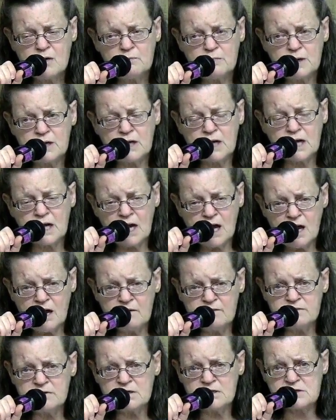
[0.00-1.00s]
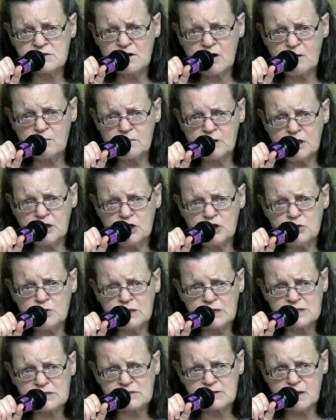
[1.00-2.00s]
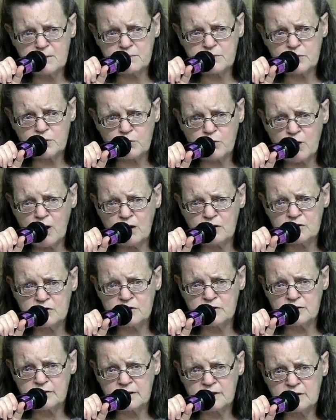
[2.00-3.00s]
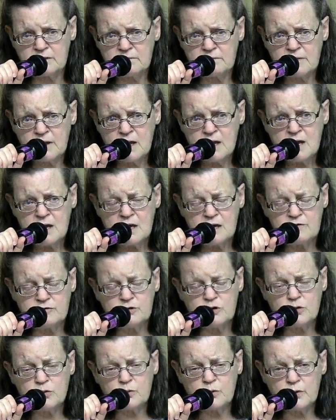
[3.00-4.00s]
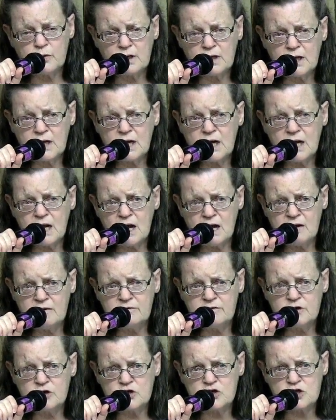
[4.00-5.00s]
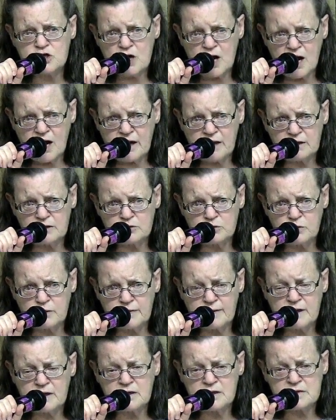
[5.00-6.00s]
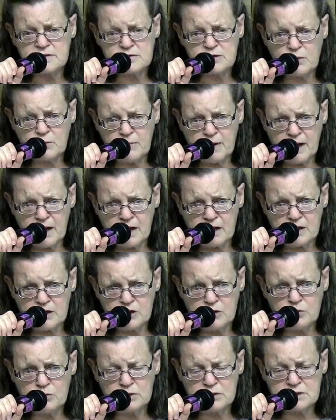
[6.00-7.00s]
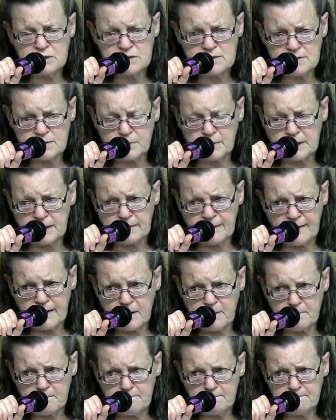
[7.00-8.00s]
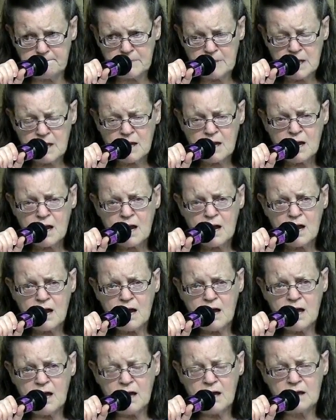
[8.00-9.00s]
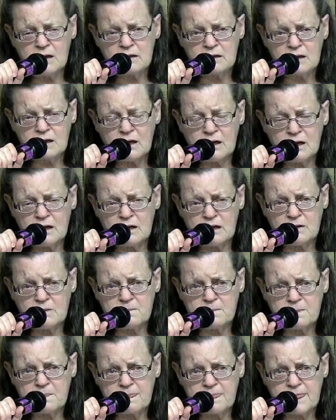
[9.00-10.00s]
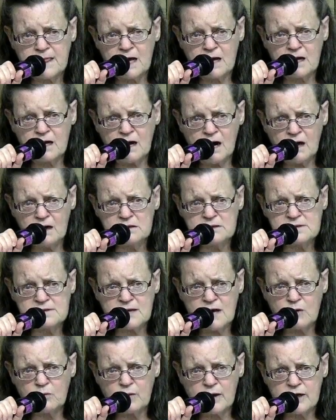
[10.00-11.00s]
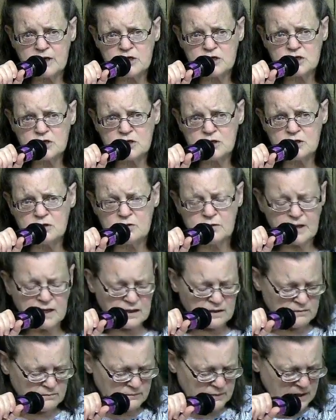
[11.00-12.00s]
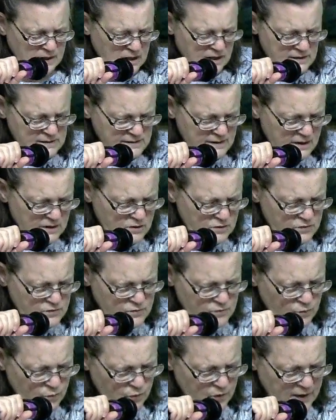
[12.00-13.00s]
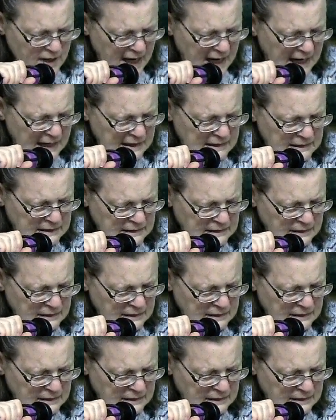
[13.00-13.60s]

but love does not mean you accept the wrongdoing. If you really love your child when they disobey, you will discipline them. And um, God is that way too. And because I use the word hate in